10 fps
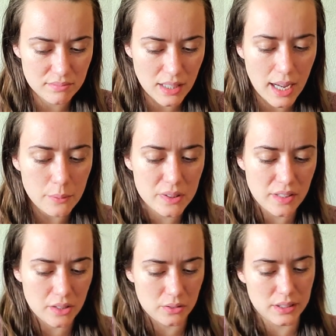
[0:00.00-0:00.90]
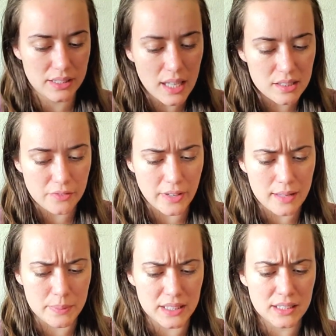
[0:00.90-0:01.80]
I was scheduled to testify,
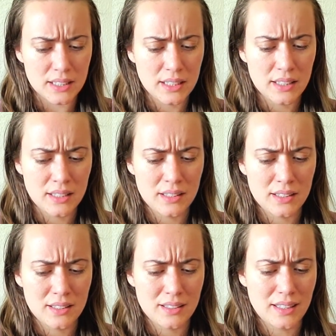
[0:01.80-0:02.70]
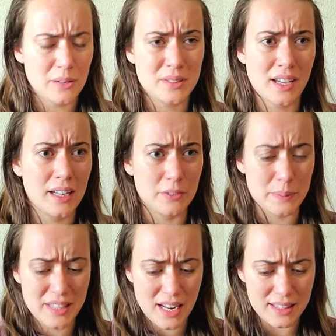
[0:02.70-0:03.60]
but I was kind of
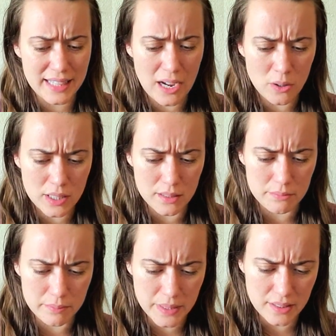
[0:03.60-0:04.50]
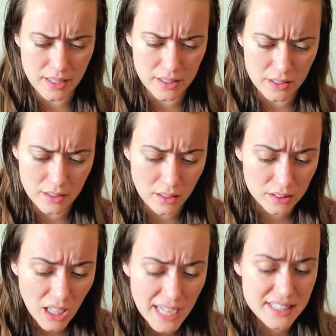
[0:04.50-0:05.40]
upset at the outcome because I have a
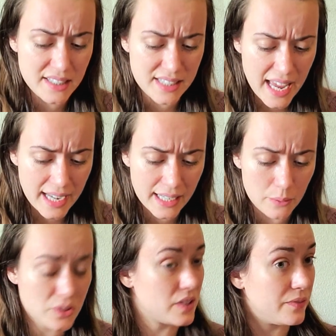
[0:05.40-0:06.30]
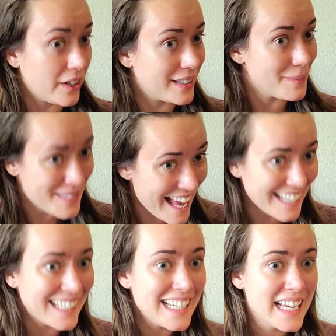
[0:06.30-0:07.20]
lot to say, and I was just very
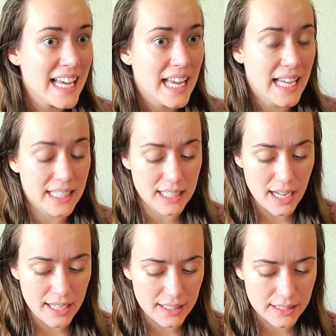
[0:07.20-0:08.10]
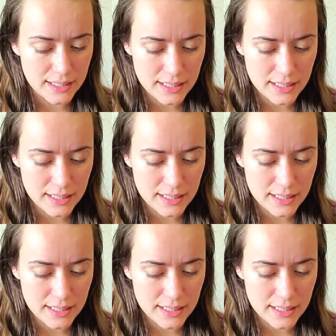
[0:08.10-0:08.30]
upset. And I